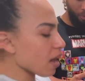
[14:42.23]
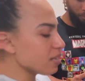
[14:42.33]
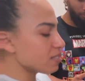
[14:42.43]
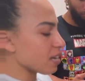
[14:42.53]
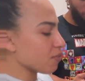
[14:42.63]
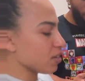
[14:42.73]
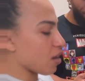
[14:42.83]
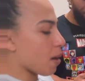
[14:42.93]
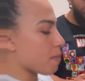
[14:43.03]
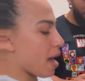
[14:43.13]
It's definitely
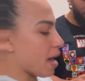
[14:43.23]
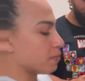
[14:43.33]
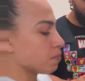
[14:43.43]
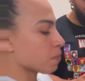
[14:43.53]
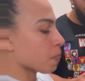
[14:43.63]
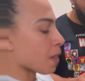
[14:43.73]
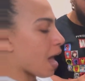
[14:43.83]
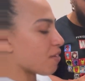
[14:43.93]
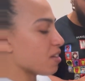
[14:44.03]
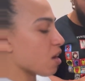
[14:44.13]
not bad.
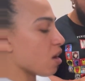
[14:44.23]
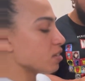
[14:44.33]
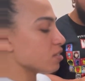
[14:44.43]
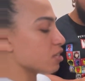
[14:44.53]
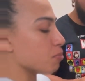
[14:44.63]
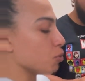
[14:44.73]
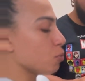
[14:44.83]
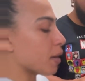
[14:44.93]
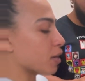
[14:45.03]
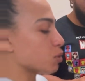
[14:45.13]
I think honestly the
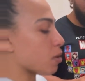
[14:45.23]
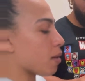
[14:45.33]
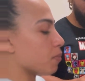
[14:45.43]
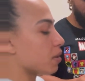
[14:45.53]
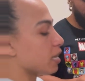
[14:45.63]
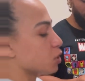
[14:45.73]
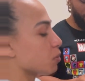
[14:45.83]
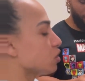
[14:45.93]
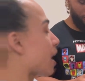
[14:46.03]
blueberries it's supposed to